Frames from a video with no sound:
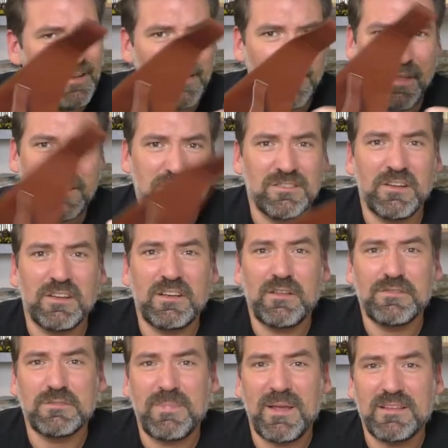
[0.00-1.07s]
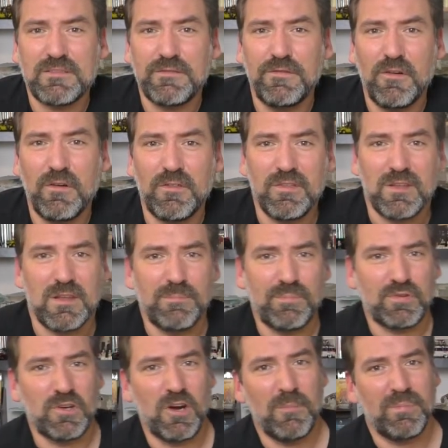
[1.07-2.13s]
There's not enough space for the
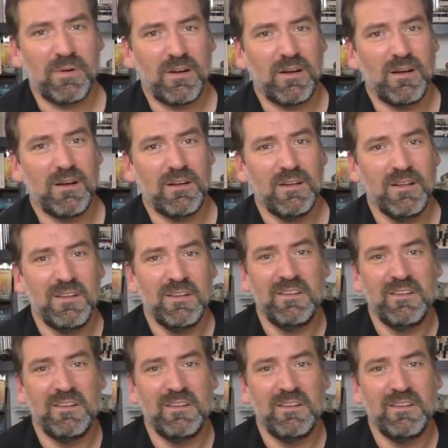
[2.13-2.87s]
proper